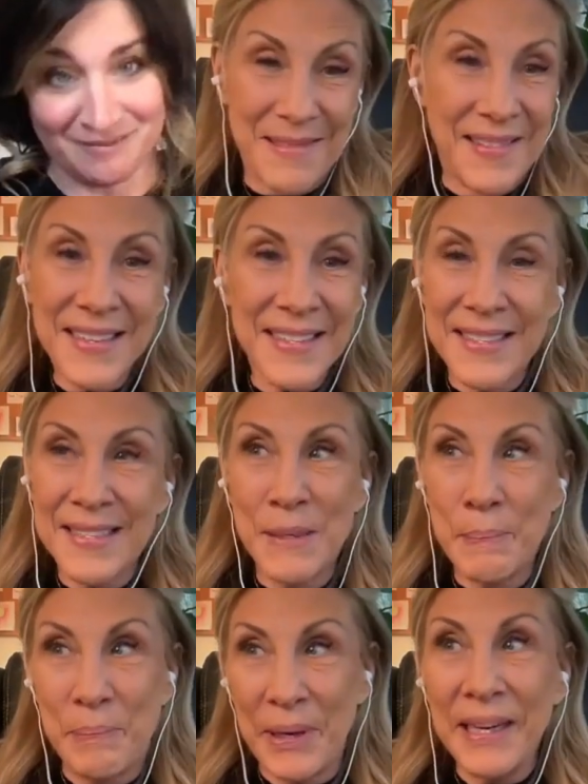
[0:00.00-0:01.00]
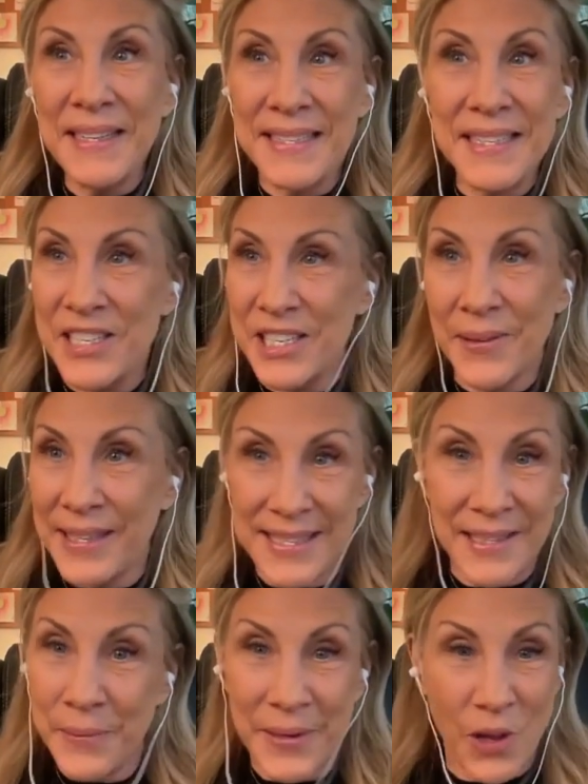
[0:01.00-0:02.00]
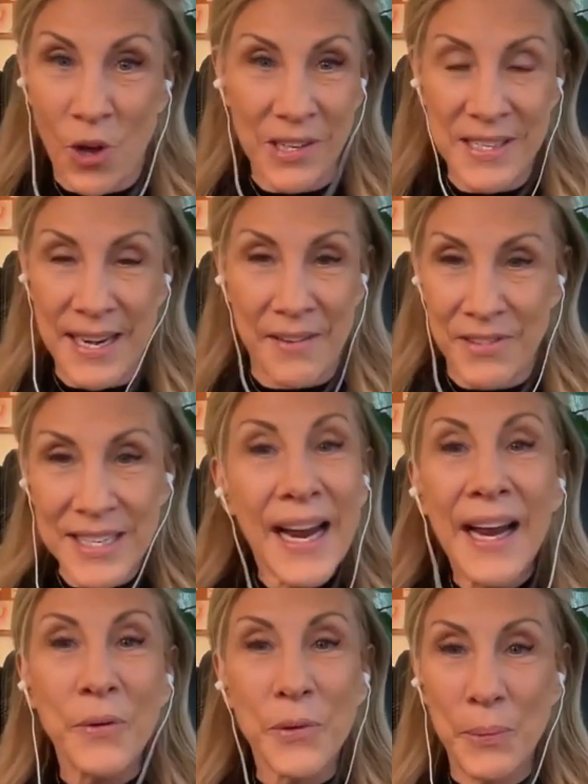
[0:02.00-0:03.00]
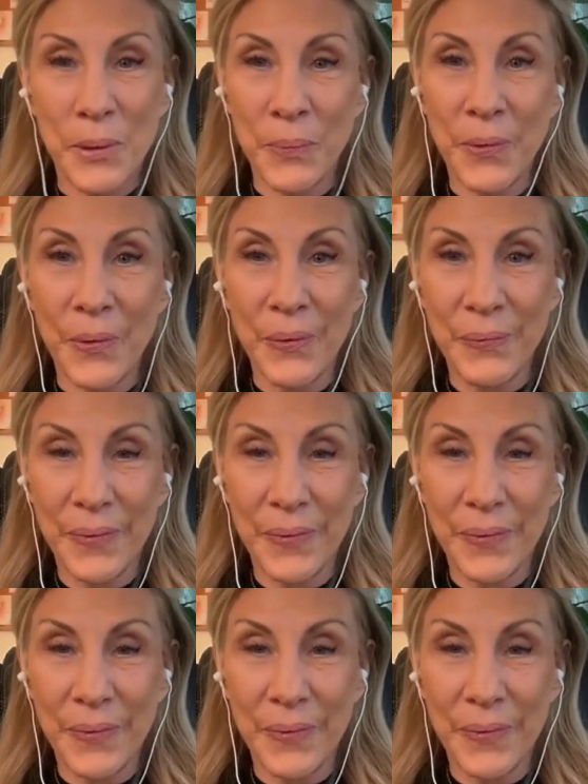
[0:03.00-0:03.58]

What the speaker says: This is the biggest issue I deal with all day, every day with people.